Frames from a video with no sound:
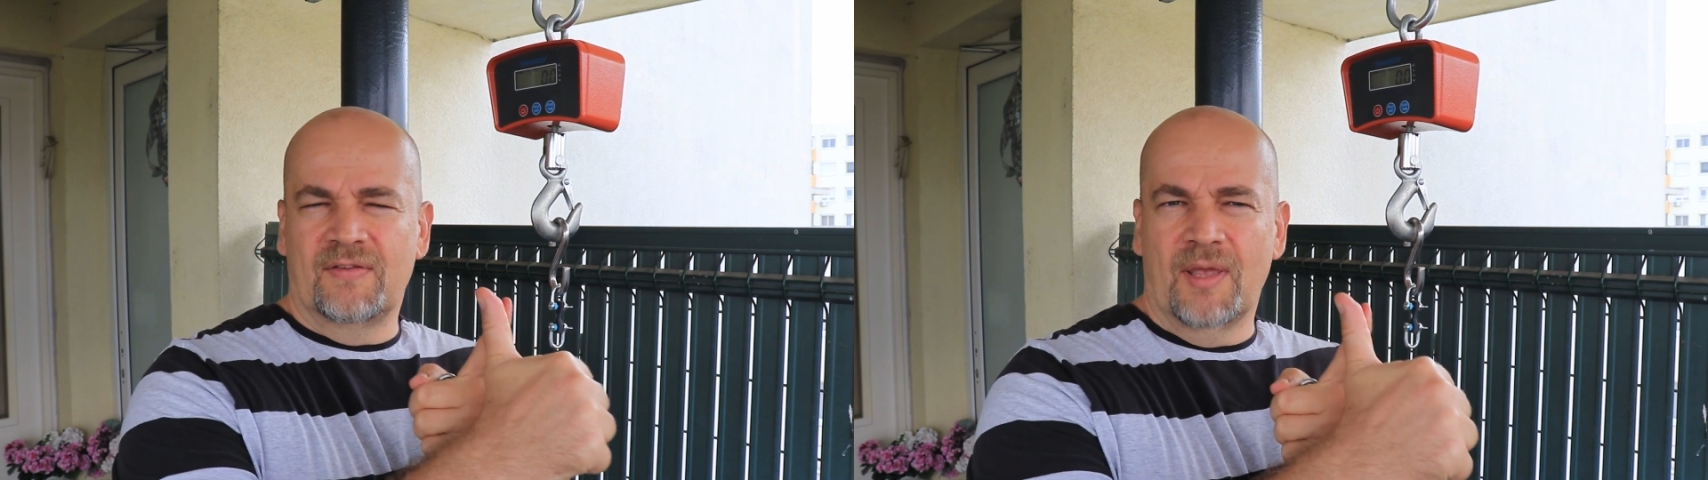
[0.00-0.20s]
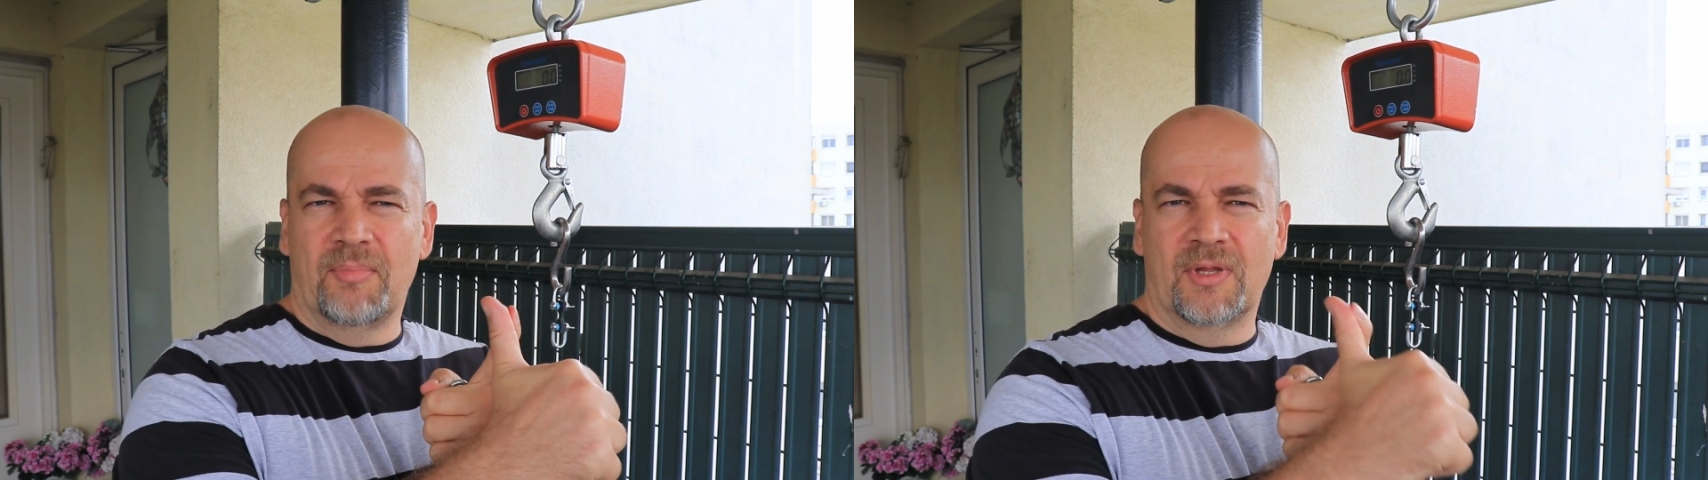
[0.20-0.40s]

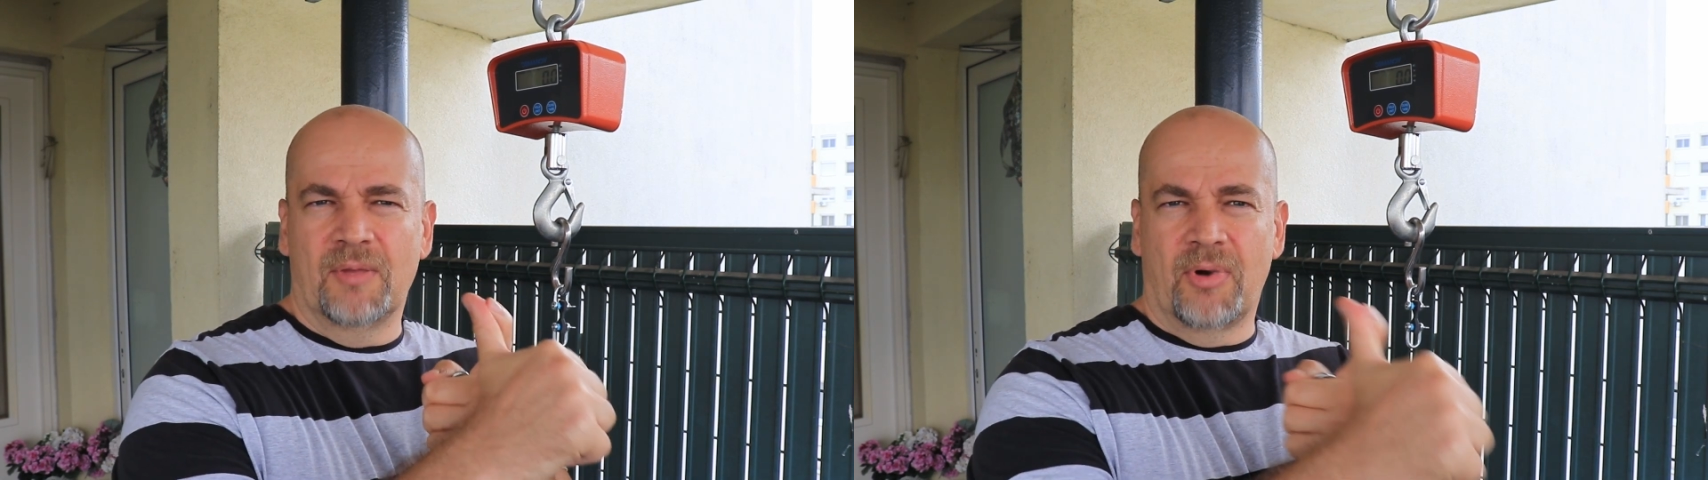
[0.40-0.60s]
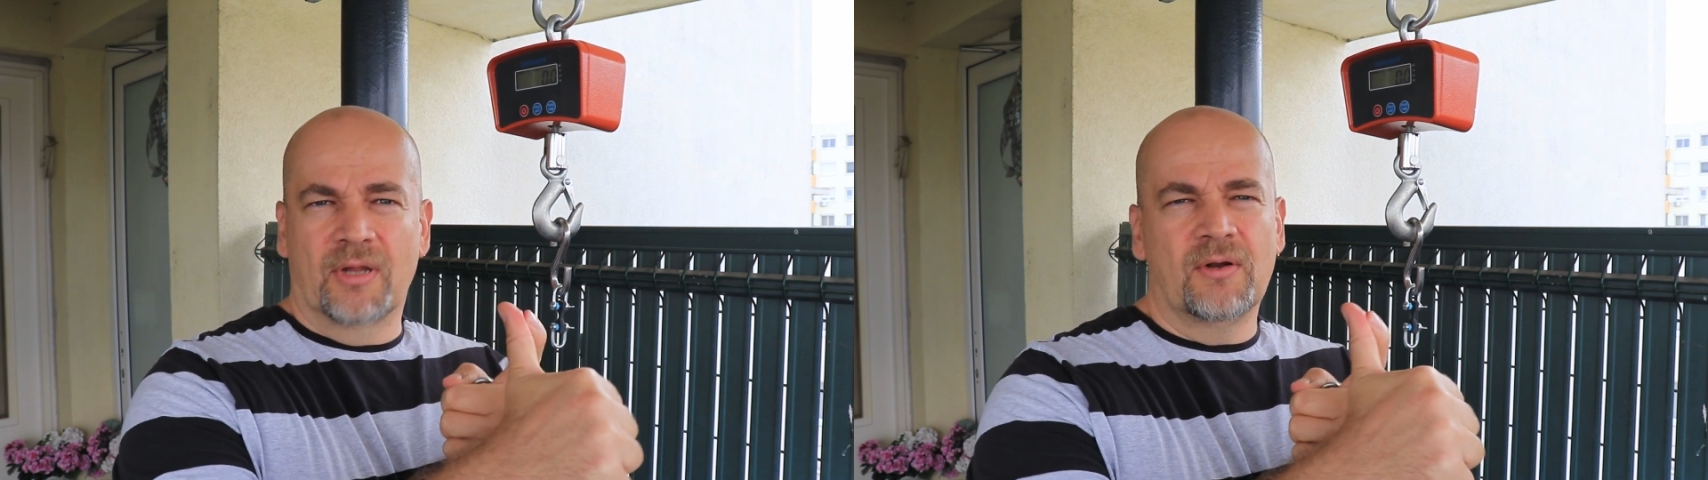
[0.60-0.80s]

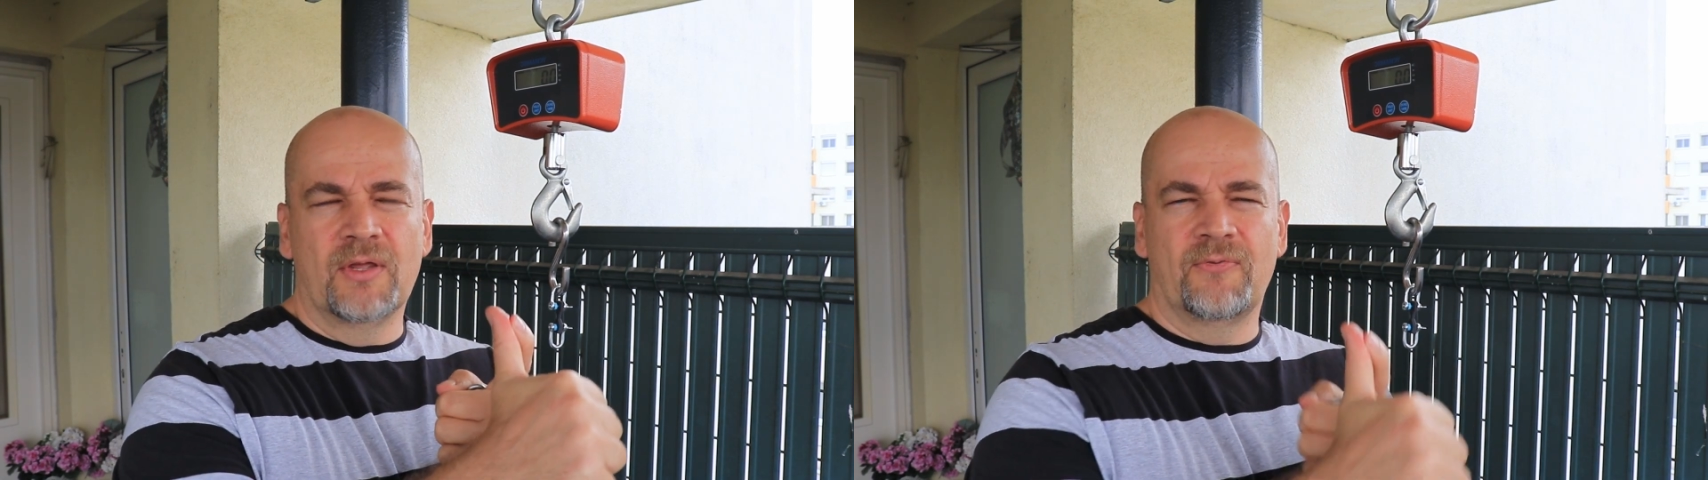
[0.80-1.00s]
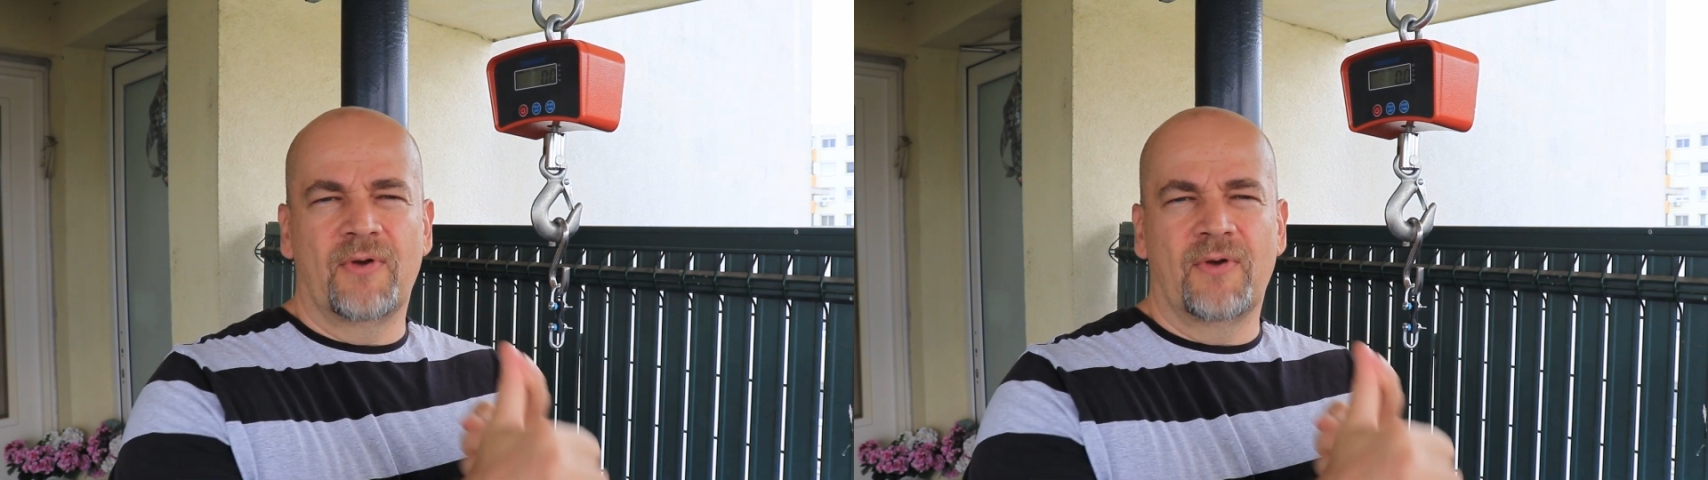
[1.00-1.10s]
disabled the part cooling